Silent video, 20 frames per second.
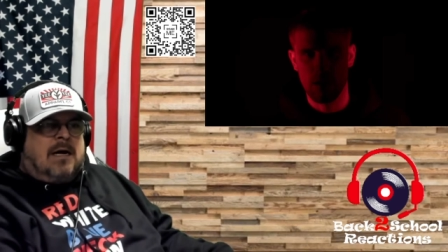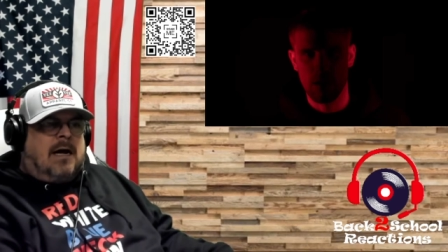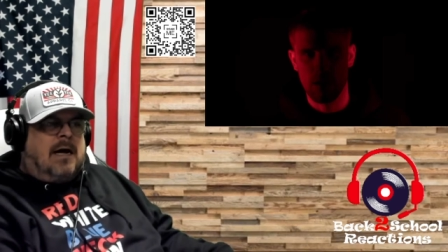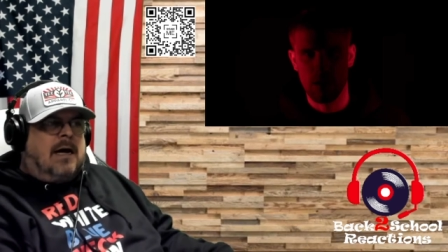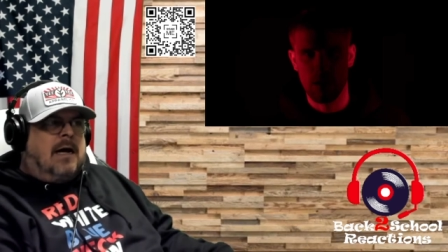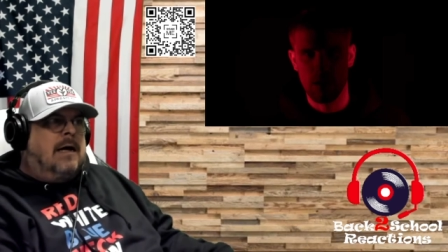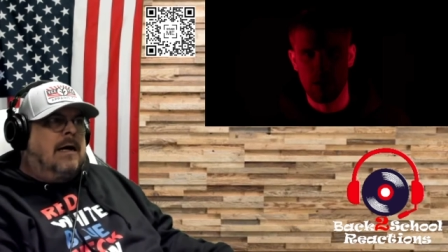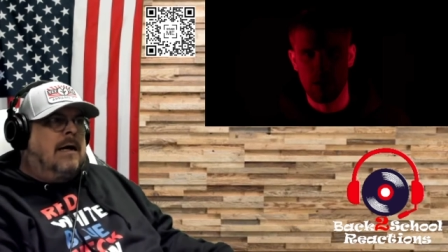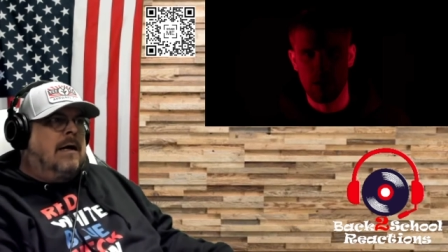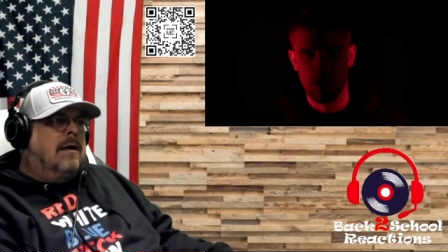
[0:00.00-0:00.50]

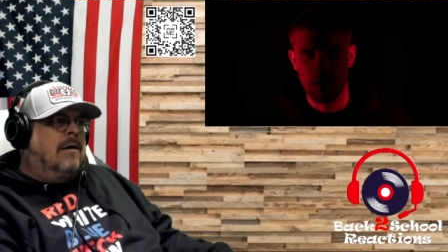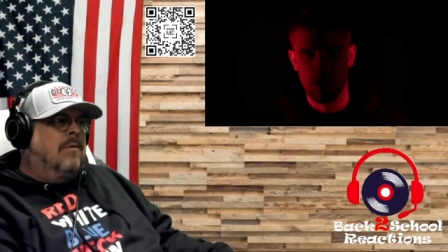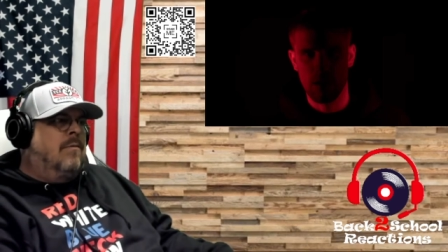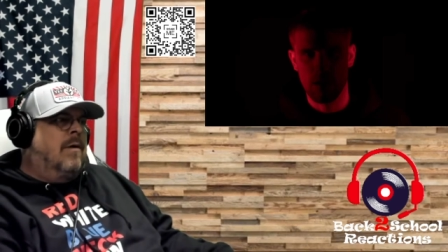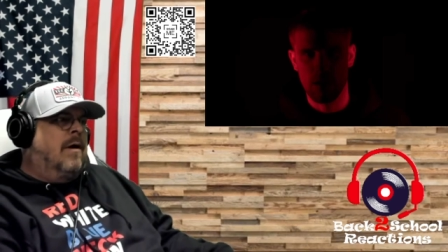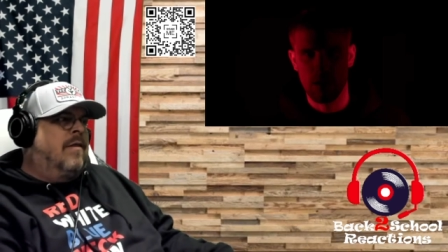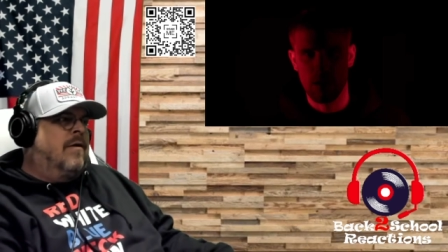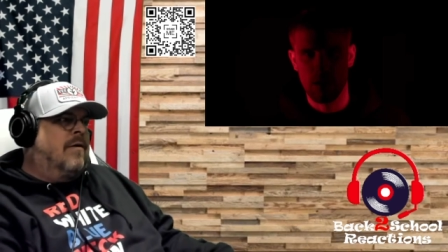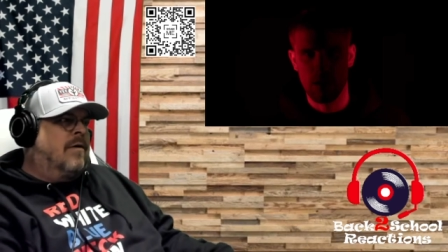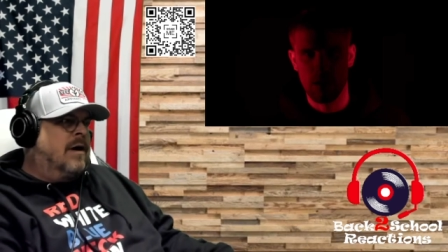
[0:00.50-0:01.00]
uh,
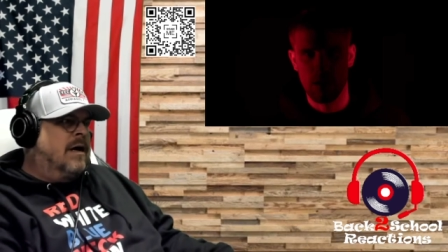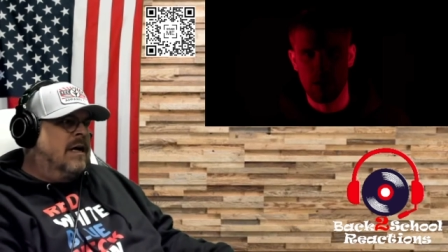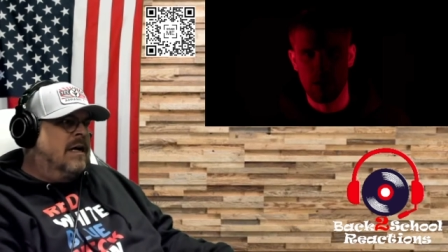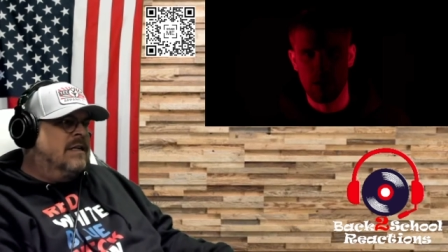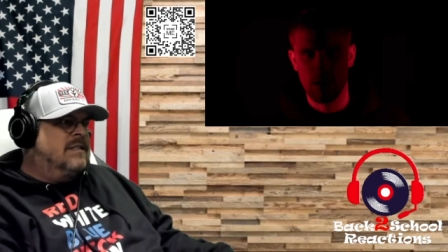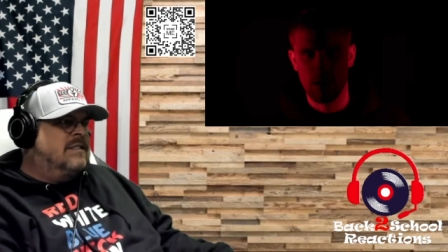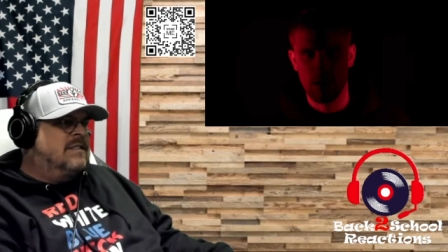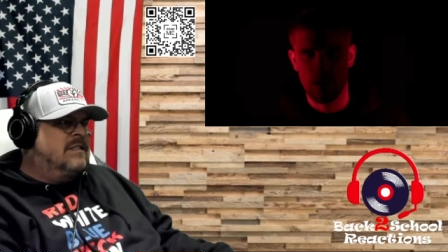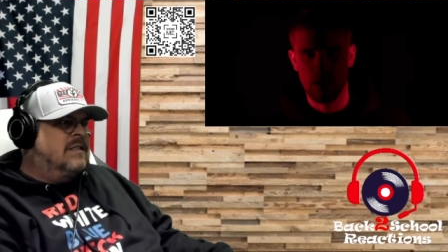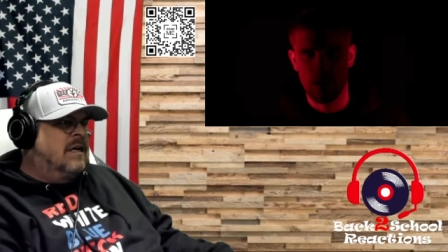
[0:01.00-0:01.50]
whether
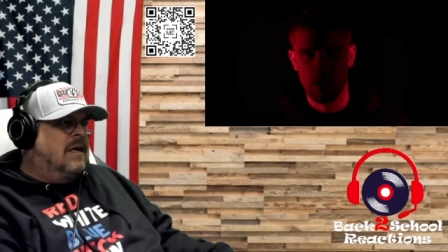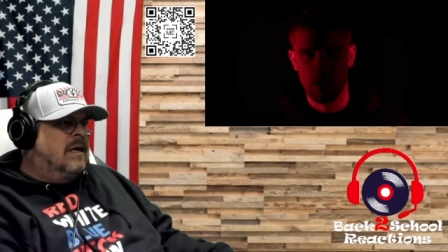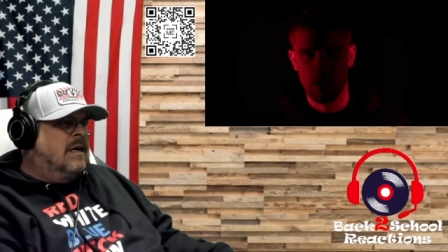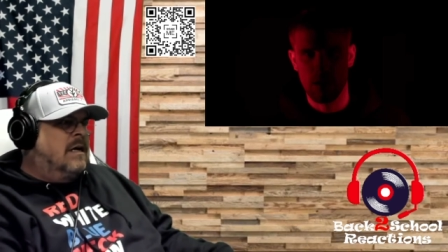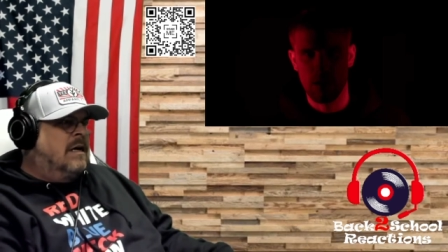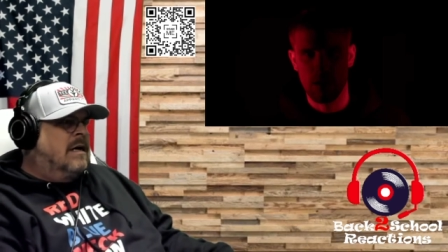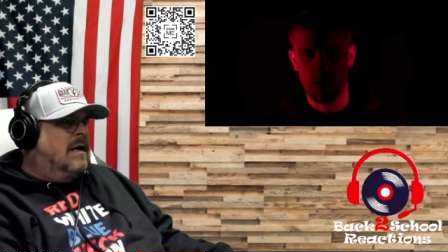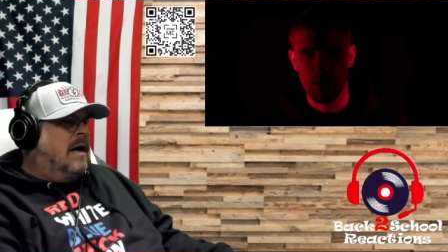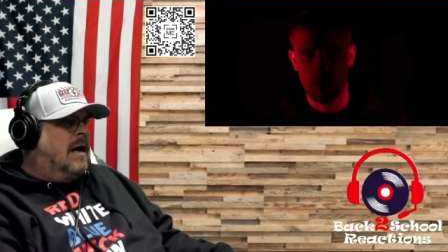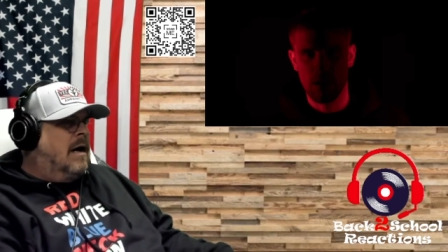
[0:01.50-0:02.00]
it's
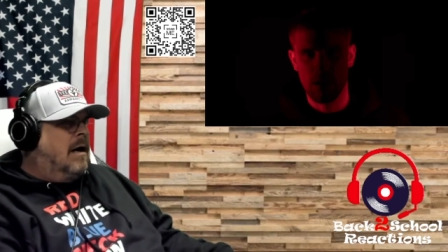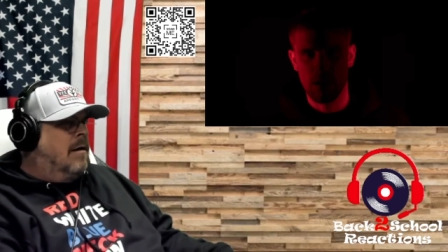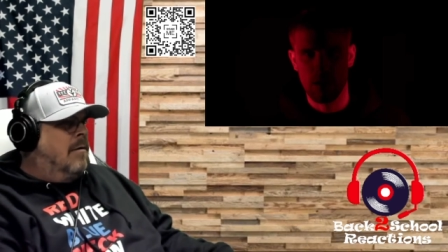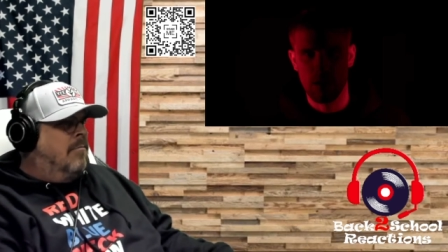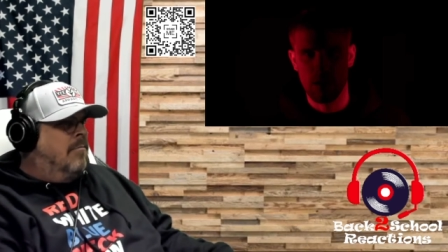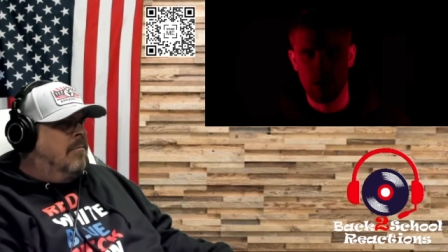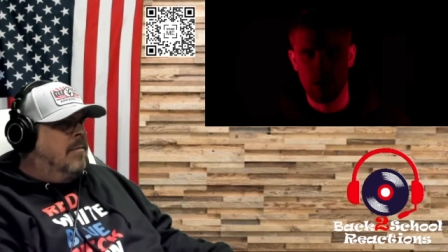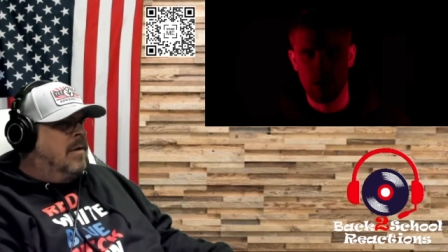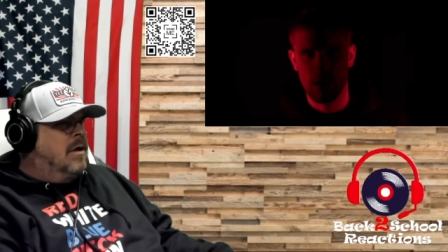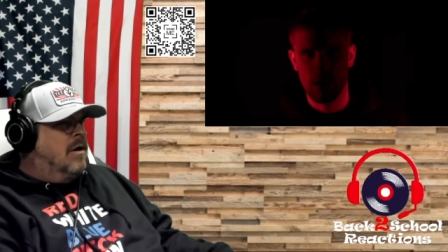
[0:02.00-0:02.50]

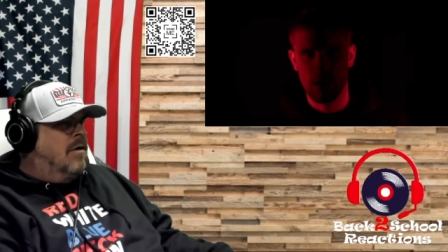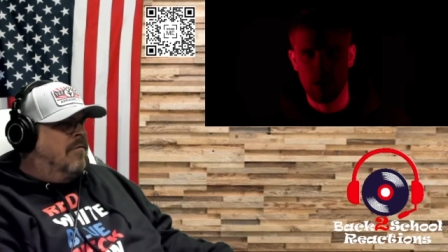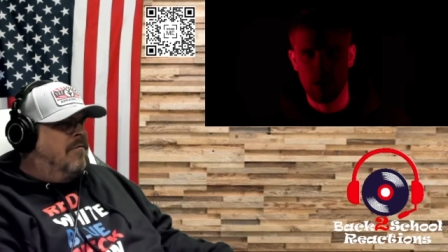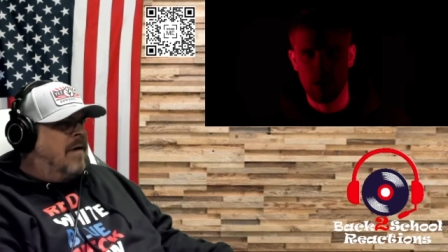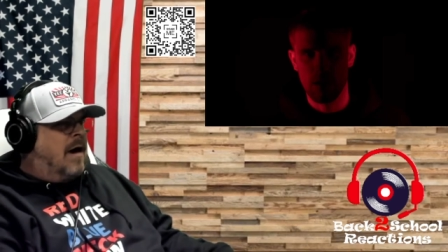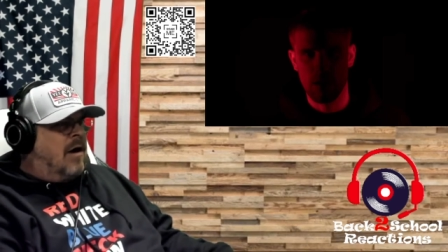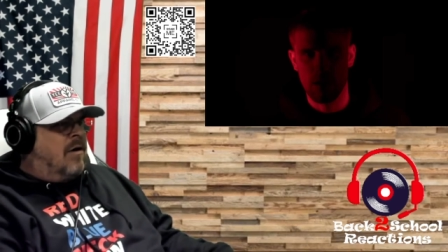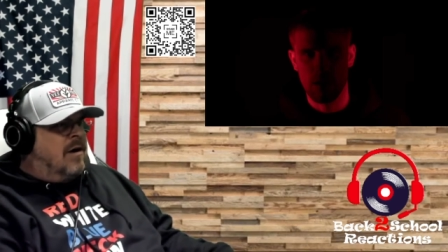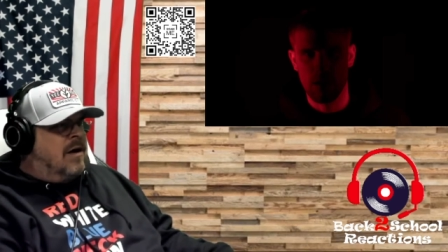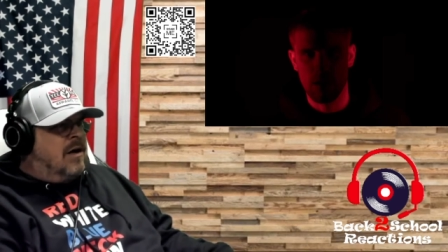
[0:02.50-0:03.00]
um, you know
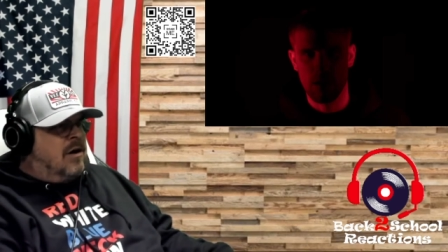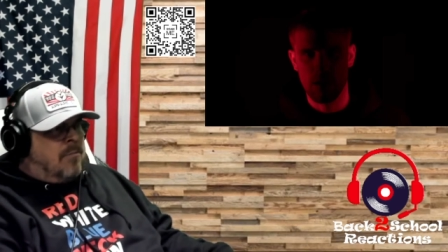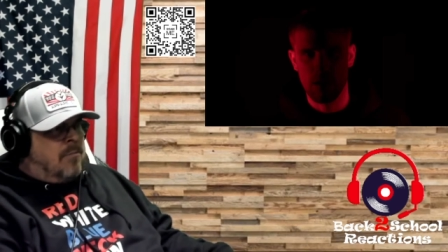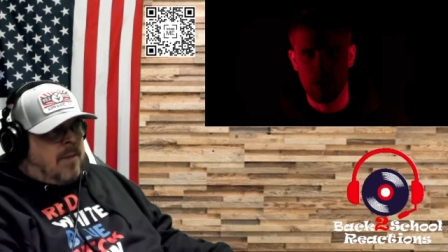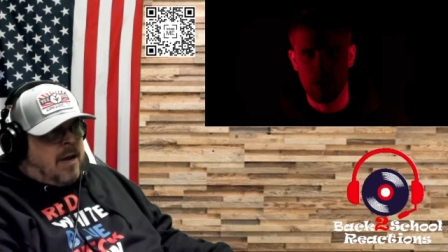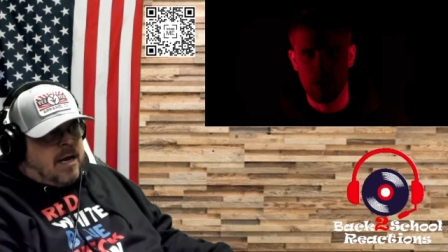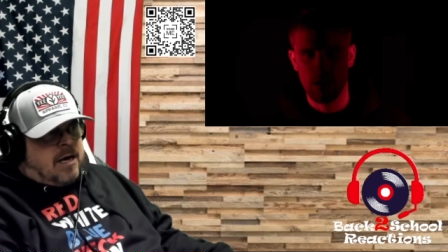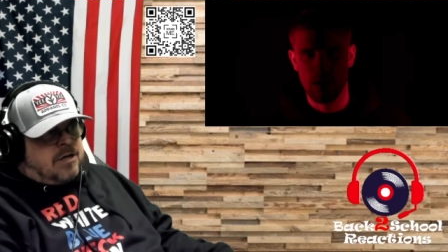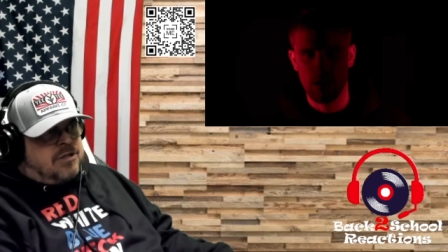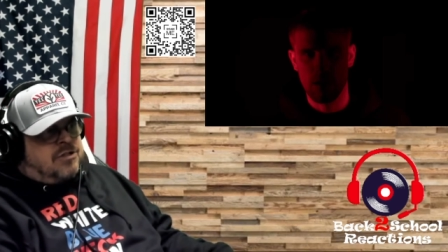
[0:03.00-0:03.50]
firing your
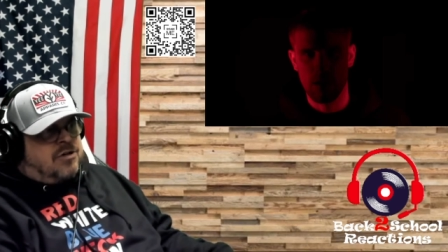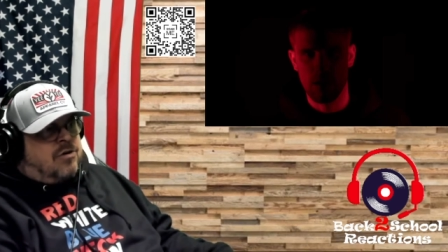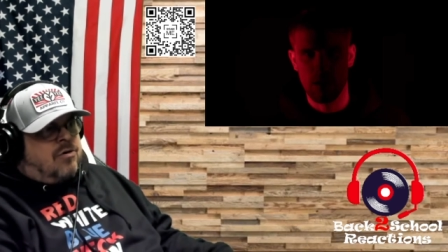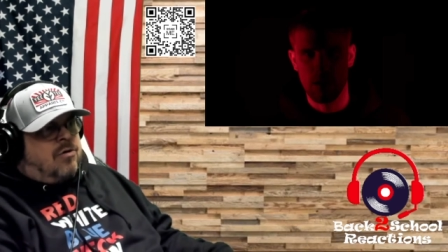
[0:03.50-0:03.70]
manager